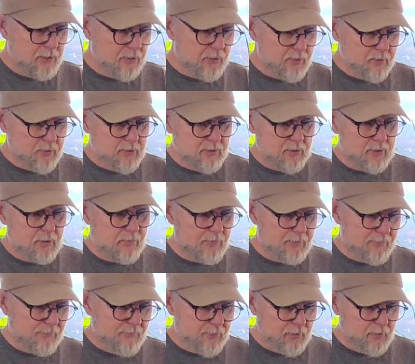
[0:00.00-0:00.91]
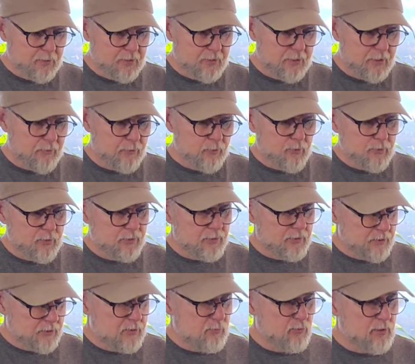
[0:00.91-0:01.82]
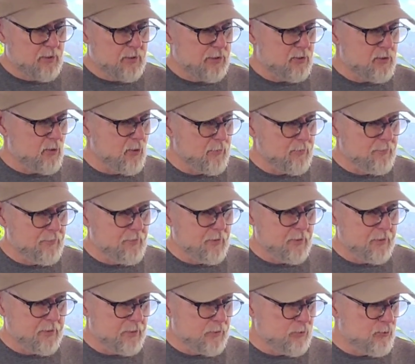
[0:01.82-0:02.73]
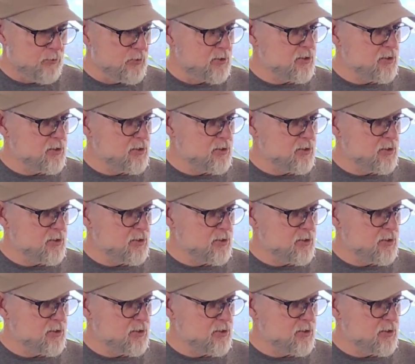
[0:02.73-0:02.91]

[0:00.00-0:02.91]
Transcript: This is some of the philodendron. This one is called Philodendron